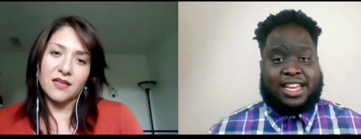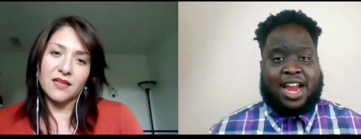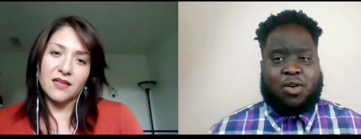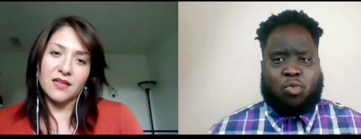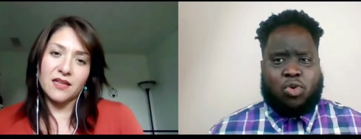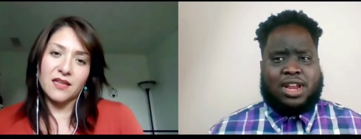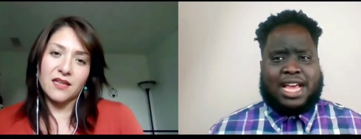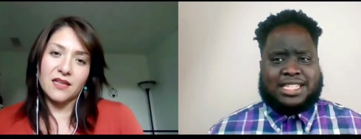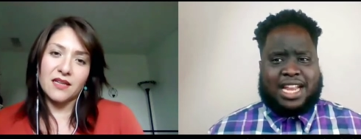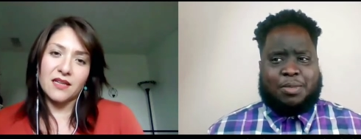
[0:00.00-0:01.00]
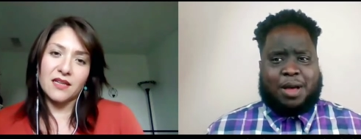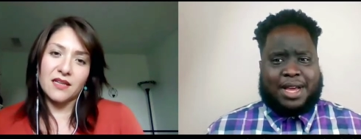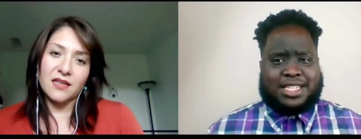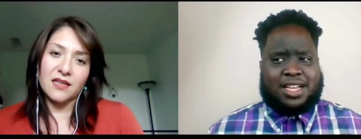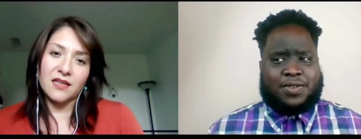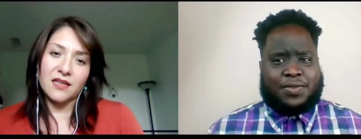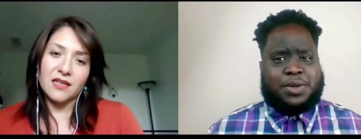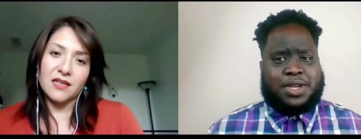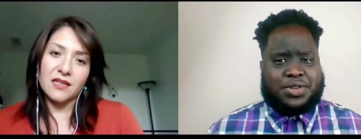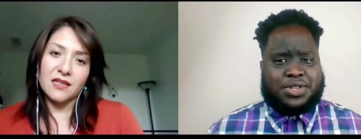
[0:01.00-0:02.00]
Speaker 1: And I realized that about myself a
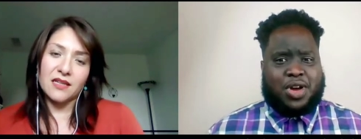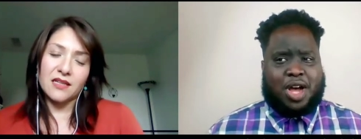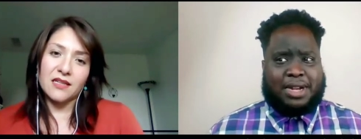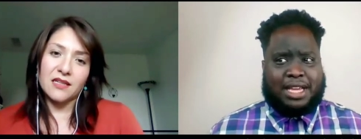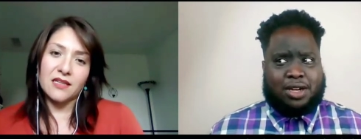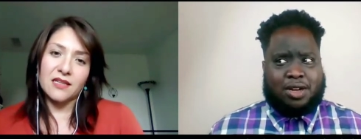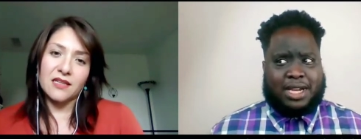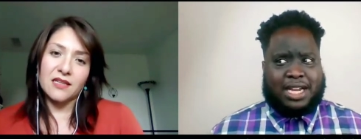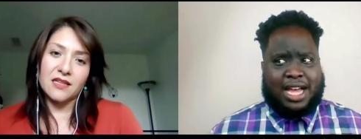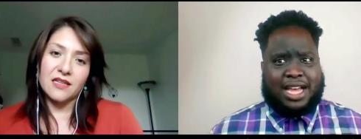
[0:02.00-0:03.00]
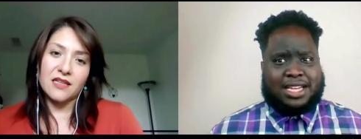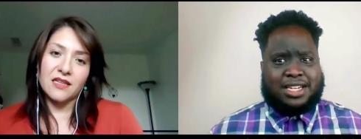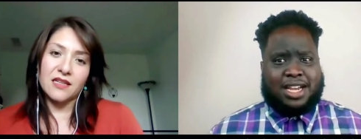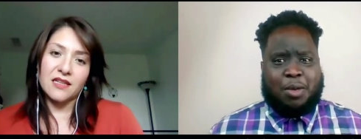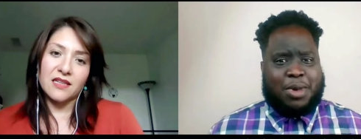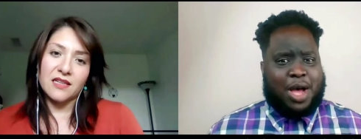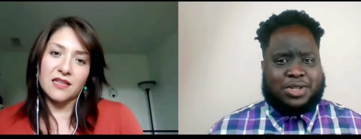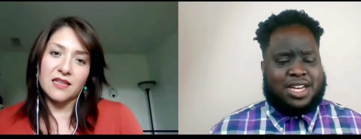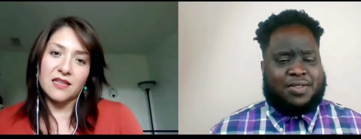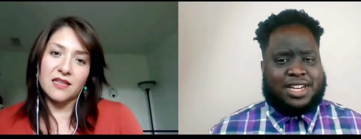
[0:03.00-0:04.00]
few years ago. I'm like, oh my gosh, but I
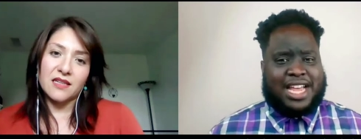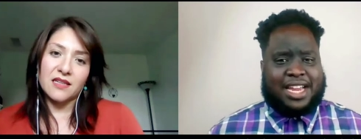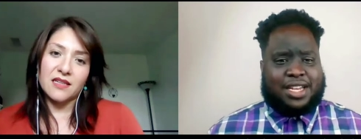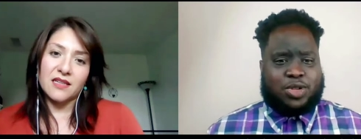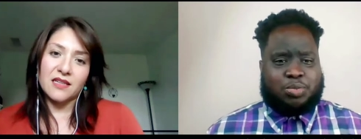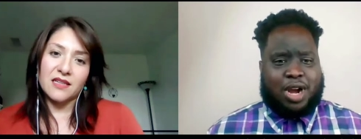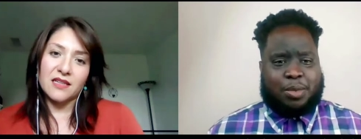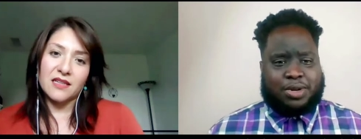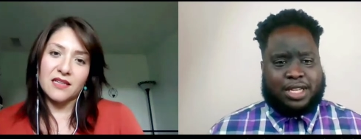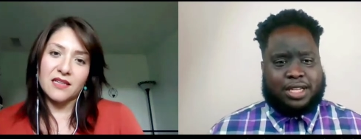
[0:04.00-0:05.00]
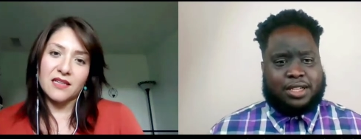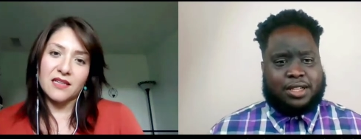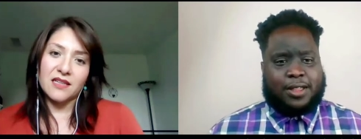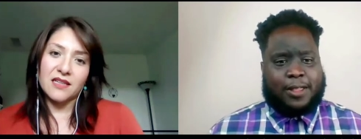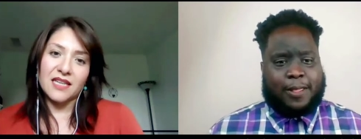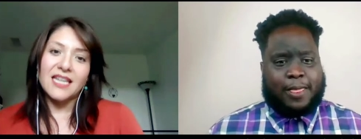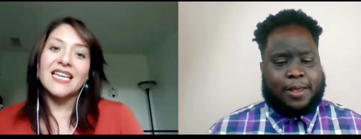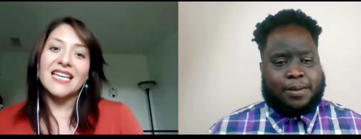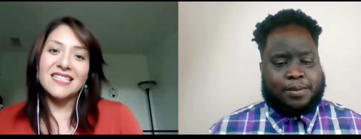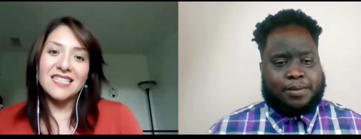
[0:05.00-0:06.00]
was never diagnosed properly.
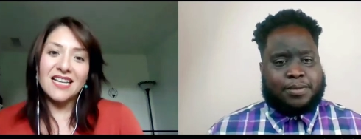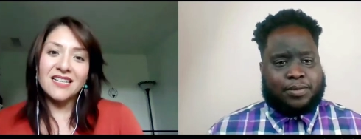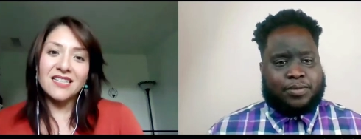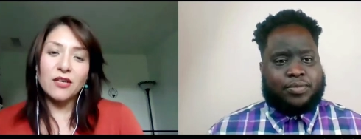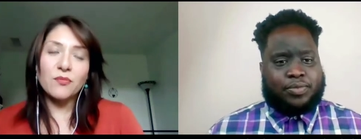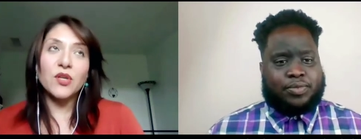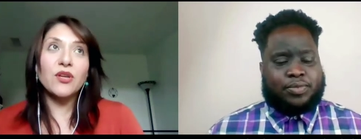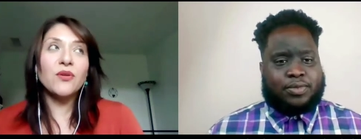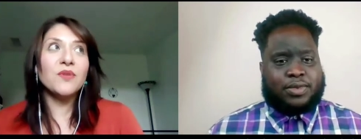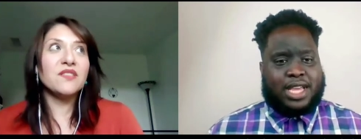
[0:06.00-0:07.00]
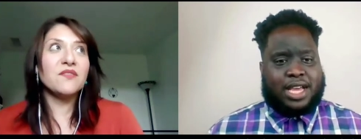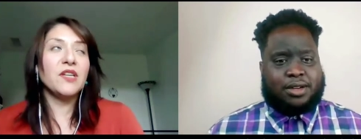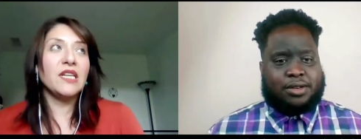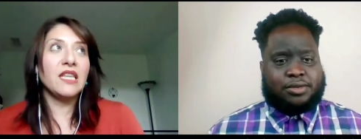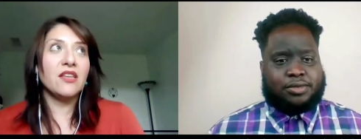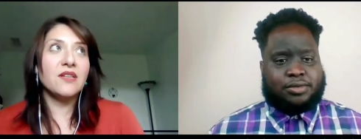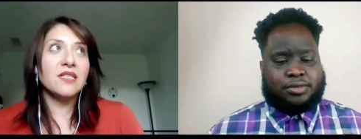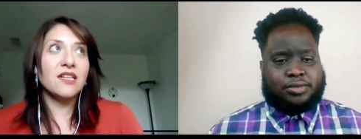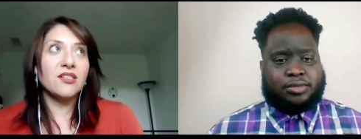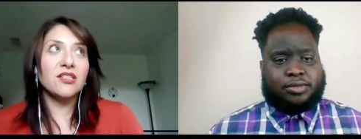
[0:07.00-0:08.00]
Speaker 2: Exactly. But you know what's funny? There is
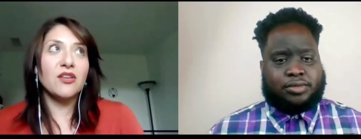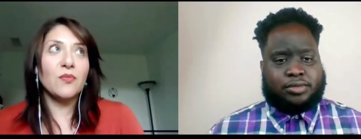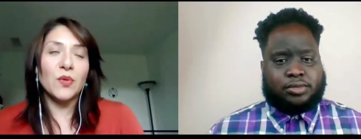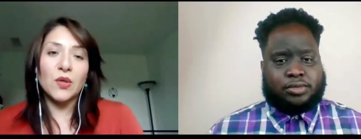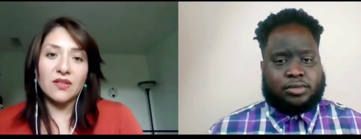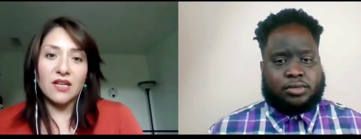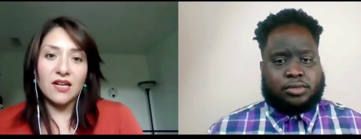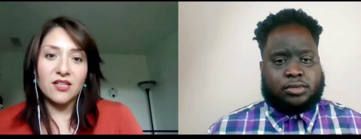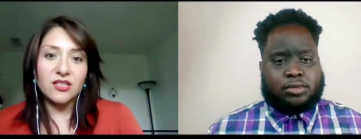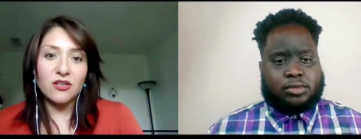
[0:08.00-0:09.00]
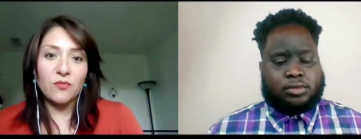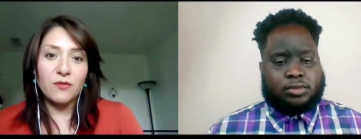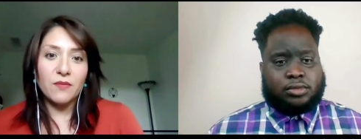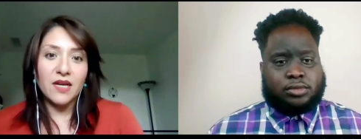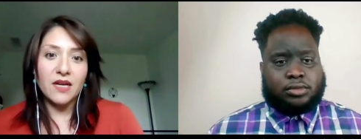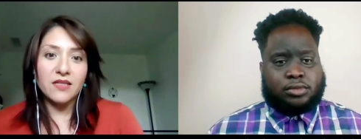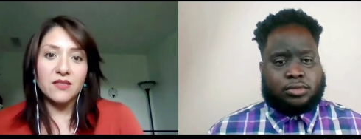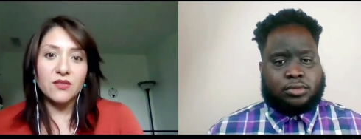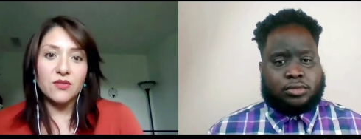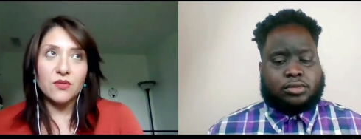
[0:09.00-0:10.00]
actually a book that actually opened my eyes
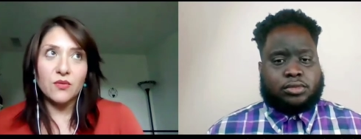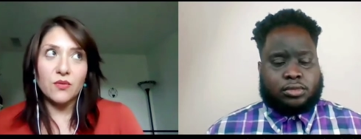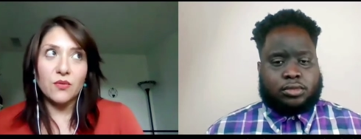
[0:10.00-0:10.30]
to